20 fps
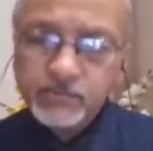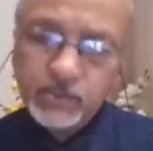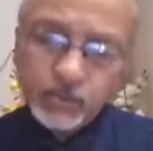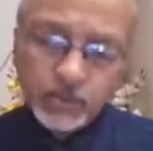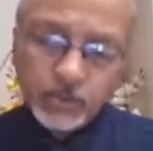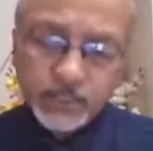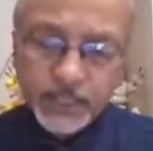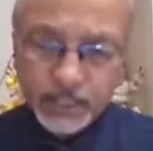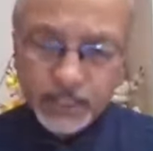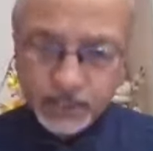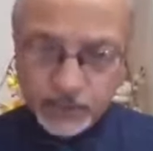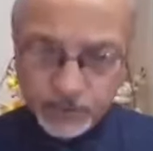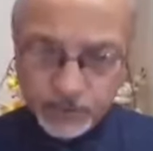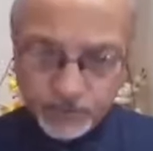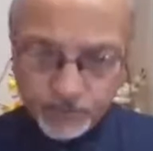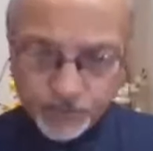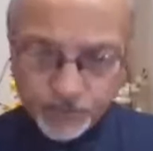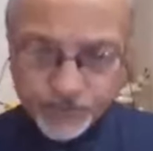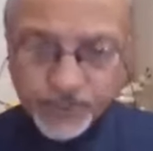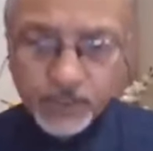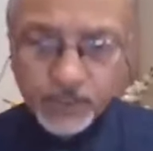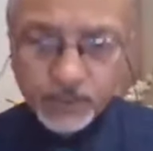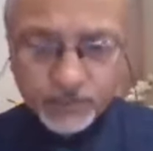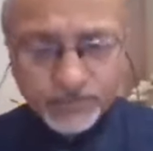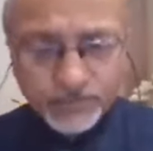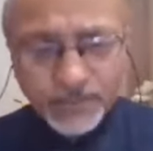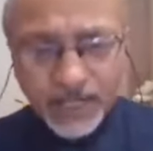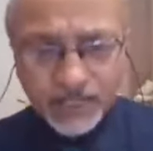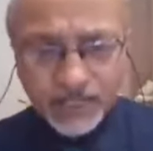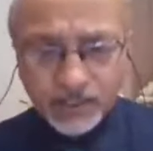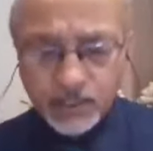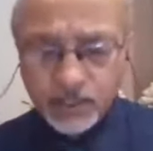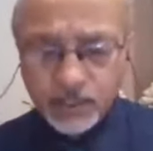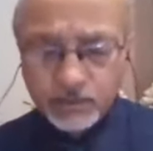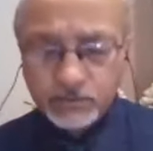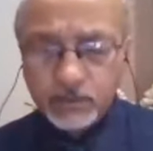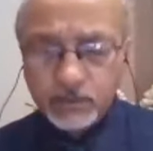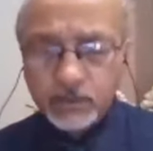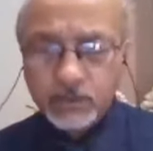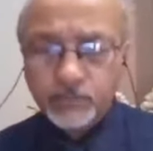You will get minor
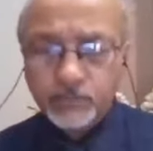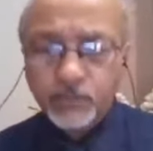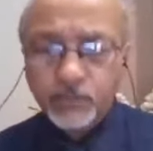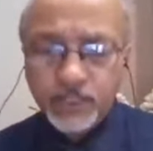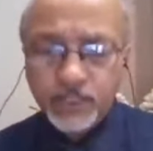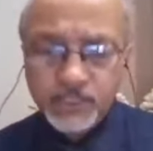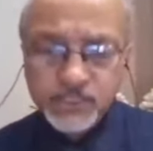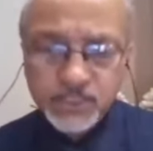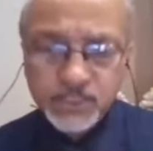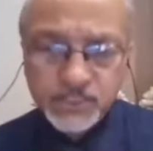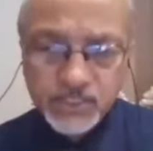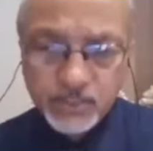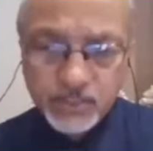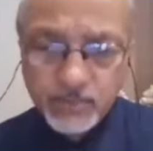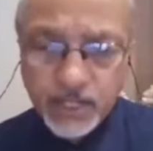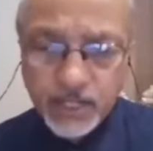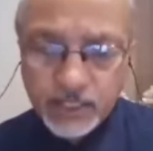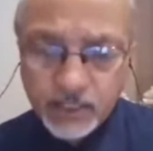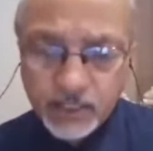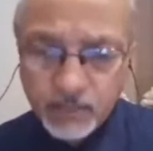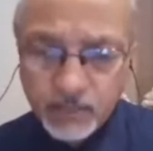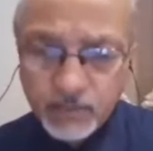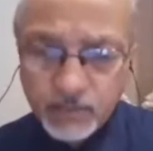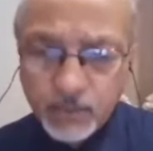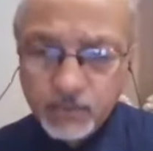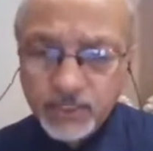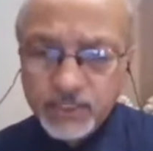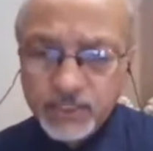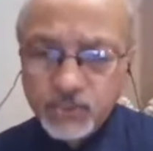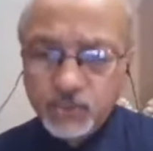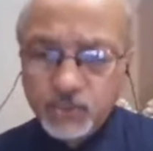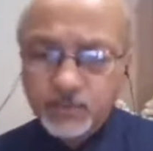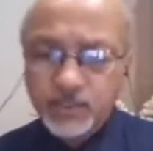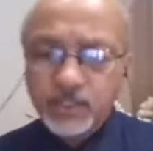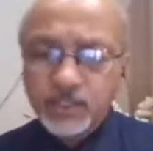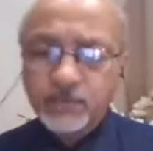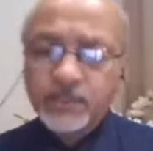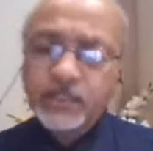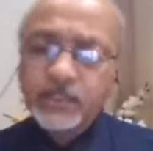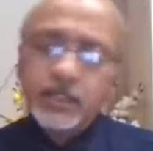for registration minor amount has to be
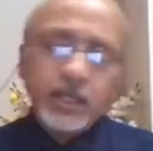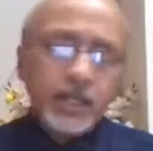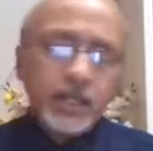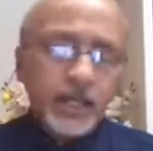given,